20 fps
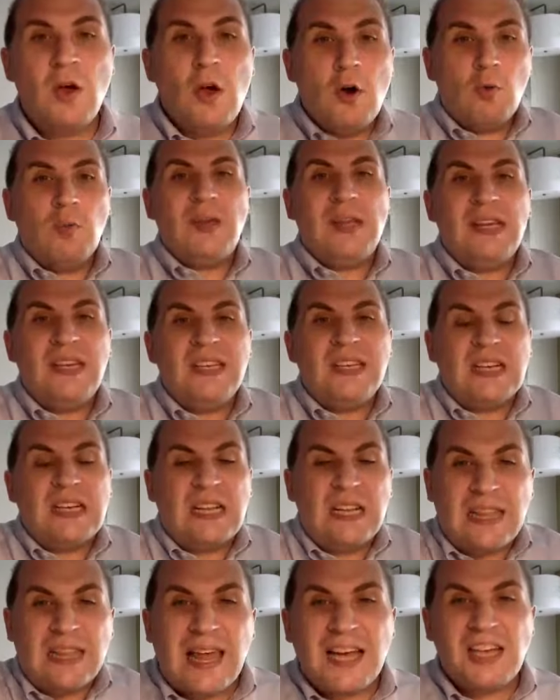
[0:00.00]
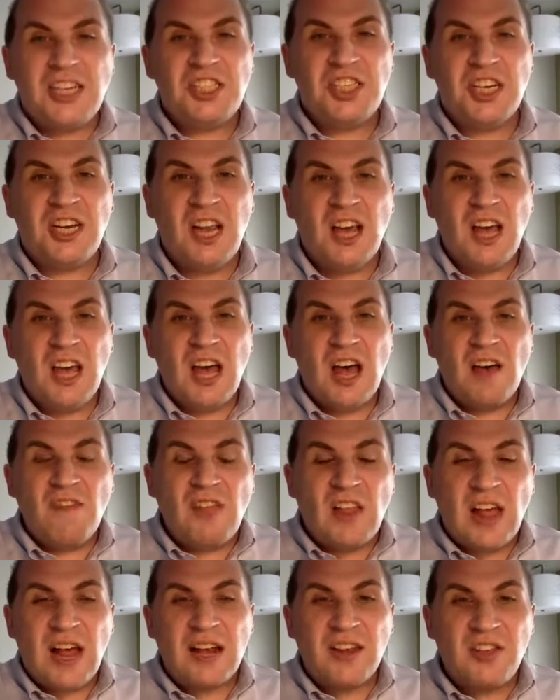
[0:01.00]
really is a collection of a
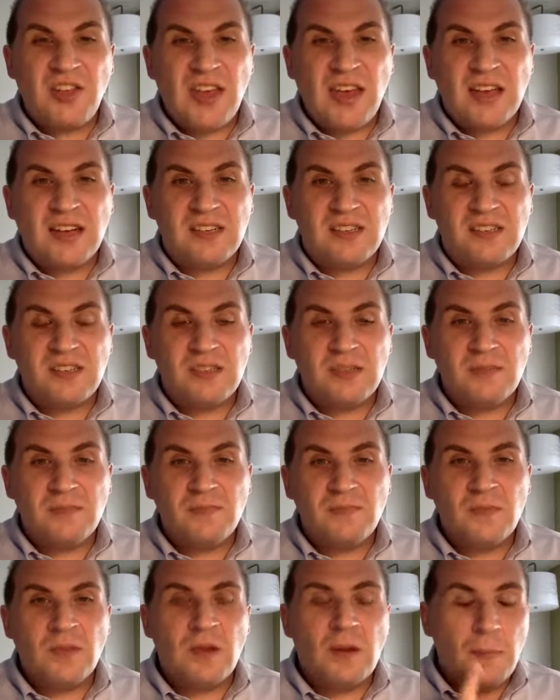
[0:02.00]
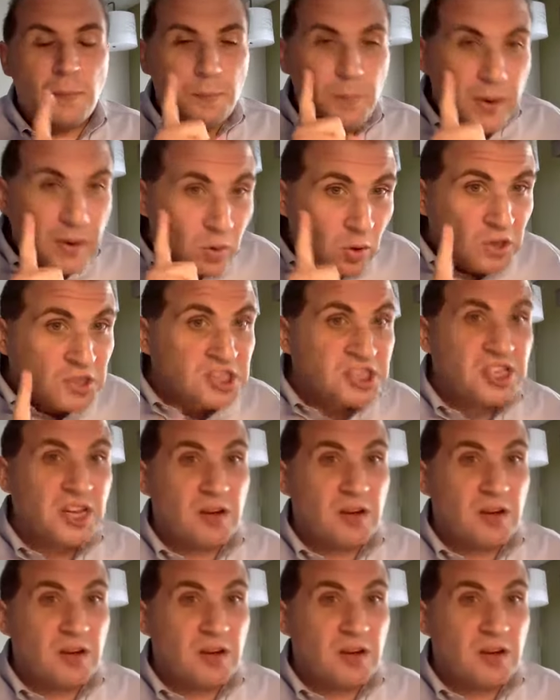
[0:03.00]
lot of things. But also,